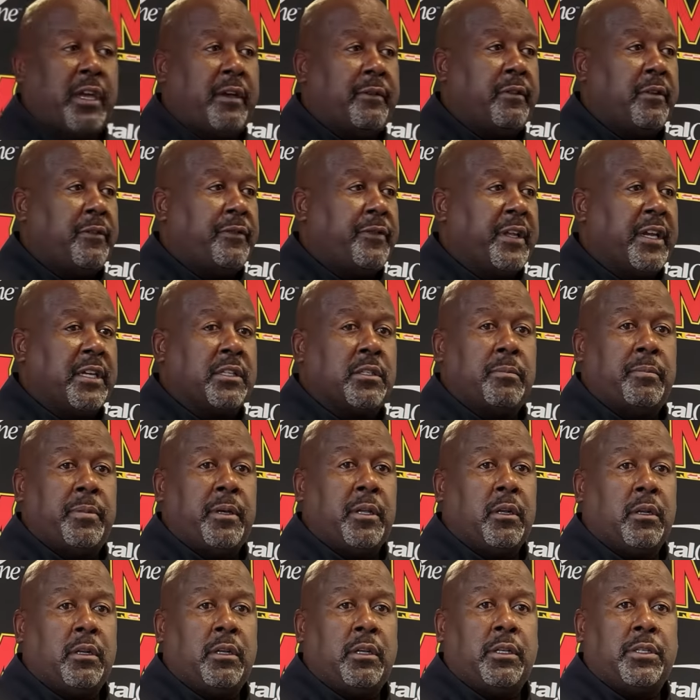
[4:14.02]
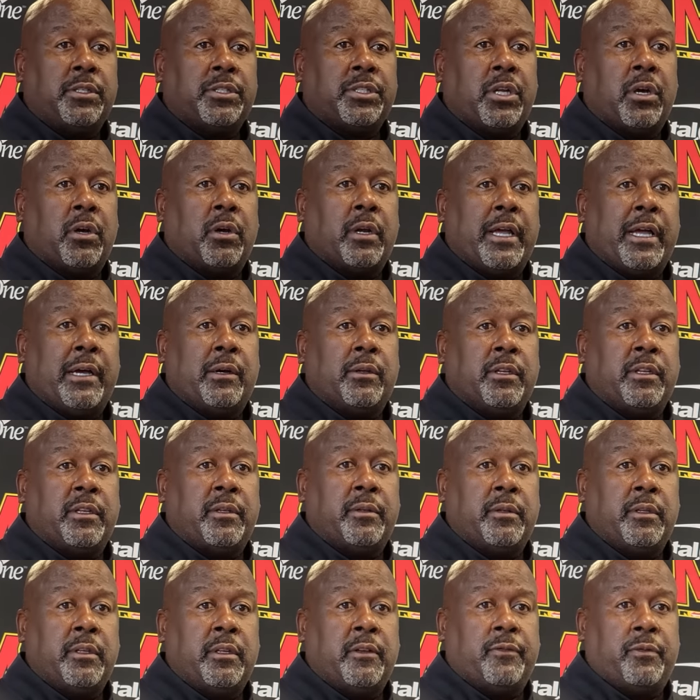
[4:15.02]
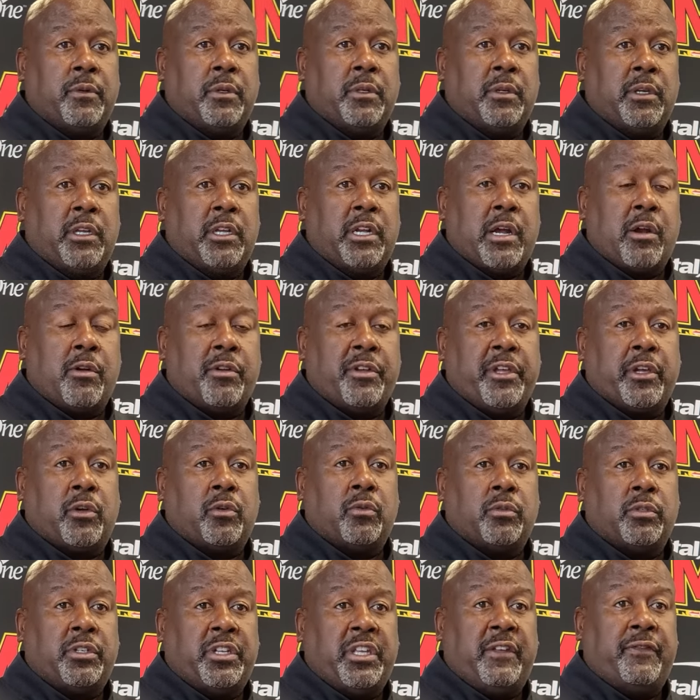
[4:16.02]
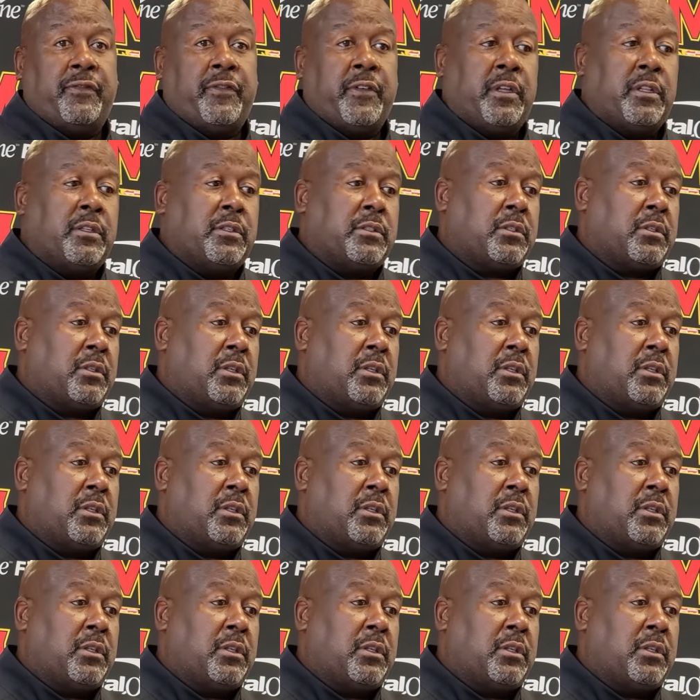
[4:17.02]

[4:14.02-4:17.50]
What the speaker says: have the flexibility to start out, and if we're in our nickel defense,